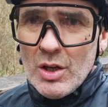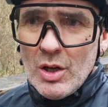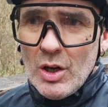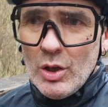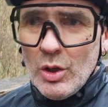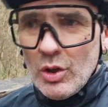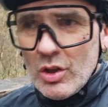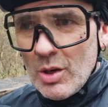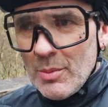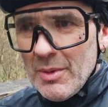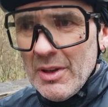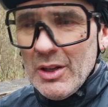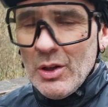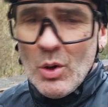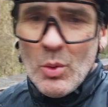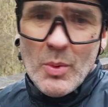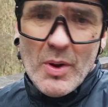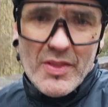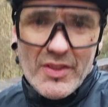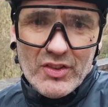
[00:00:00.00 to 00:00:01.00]
I look on my
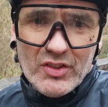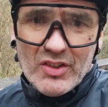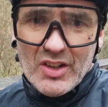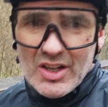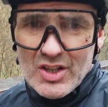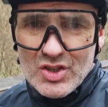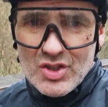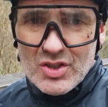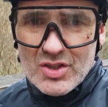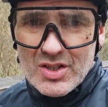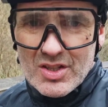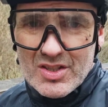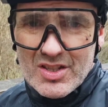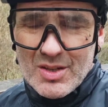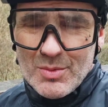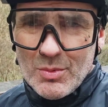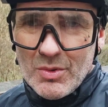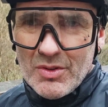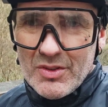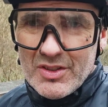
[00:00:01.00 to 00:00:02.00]
little weather station to
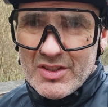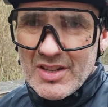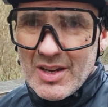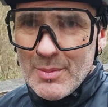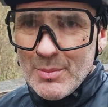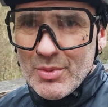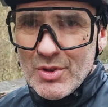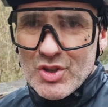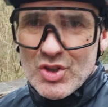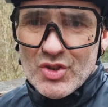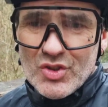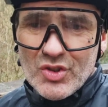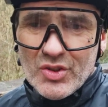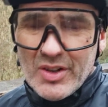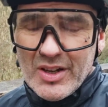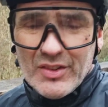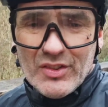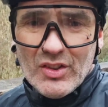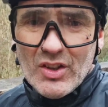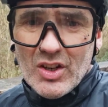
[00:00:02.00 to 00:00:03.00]
see what the temperatures are
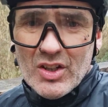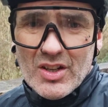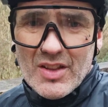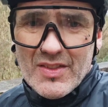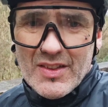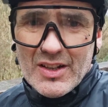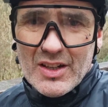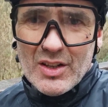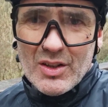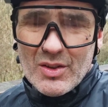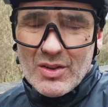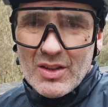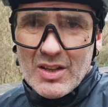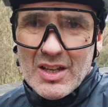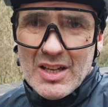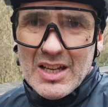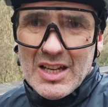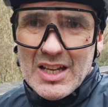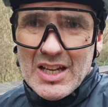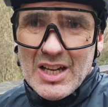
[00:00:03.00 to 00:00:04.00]
outside, and then
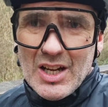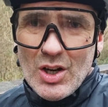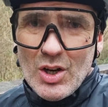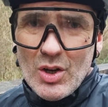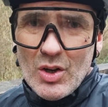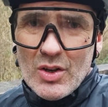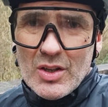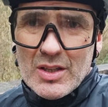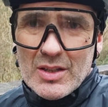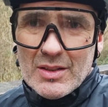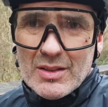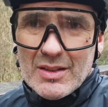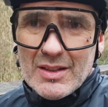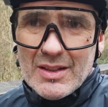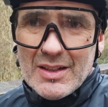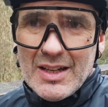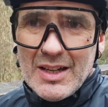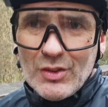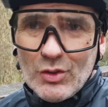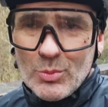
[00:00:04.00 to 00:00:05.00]
I
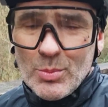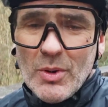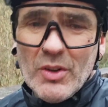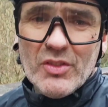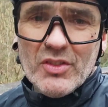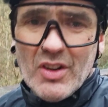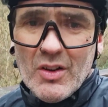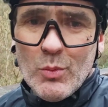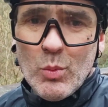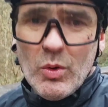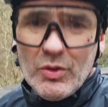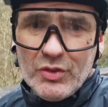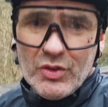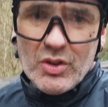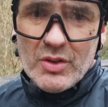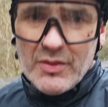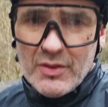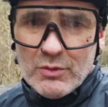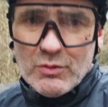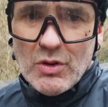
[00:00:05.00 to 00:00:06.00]
ask myself, what
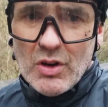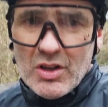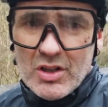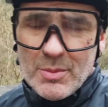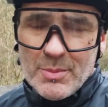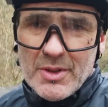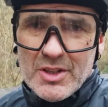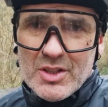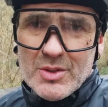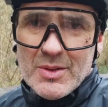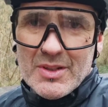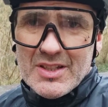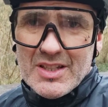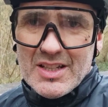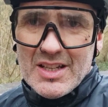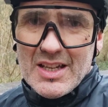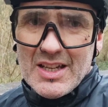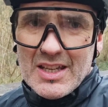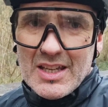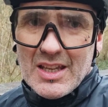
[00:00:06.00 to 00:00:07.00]
sort of a ride am I doing
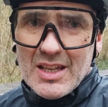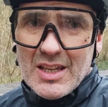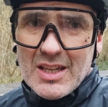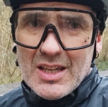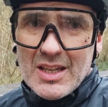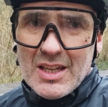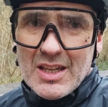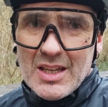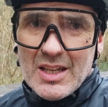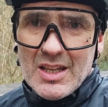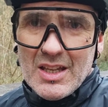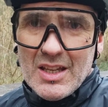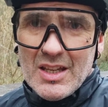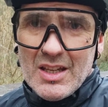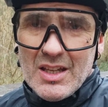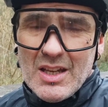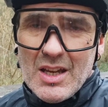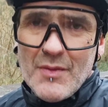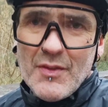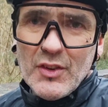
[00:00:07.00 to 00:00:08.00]
today?
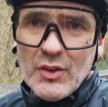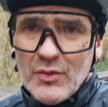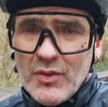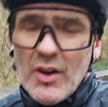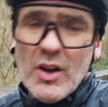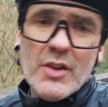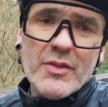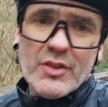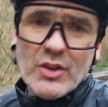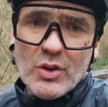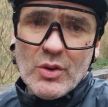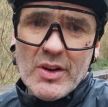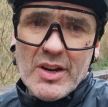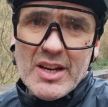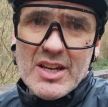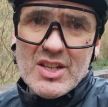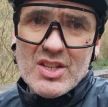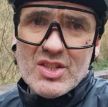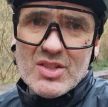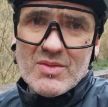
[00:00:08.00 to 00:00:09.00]
If it's 5
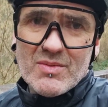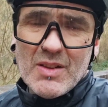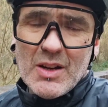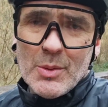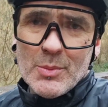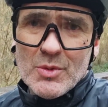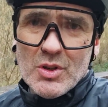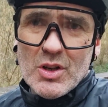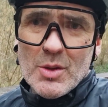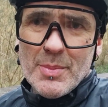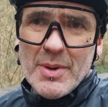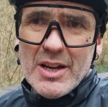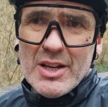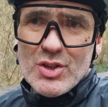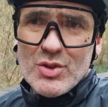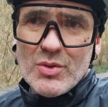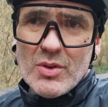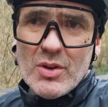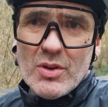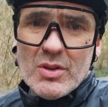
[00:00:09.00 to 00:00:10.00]
degrees and I'm doing a
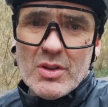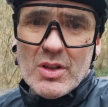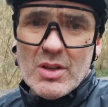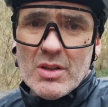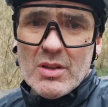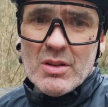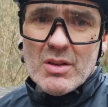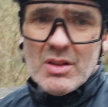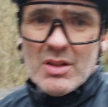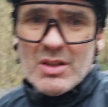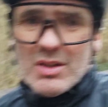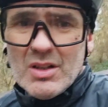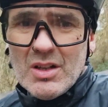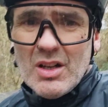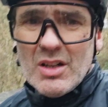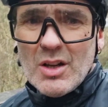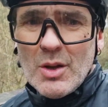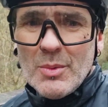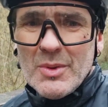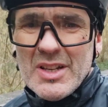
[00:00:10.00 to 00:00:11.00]
base ride,
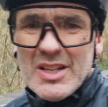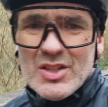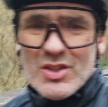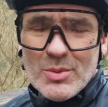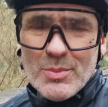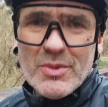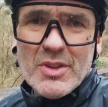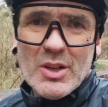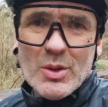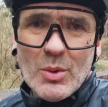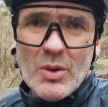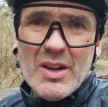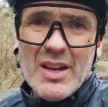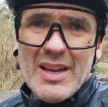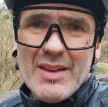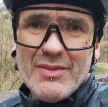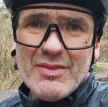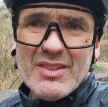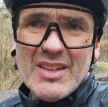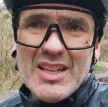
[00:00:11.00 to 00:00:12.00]
I know I need something quite
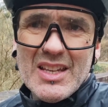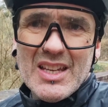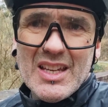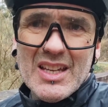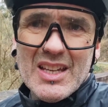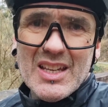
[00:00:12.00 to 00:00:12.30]
hefty.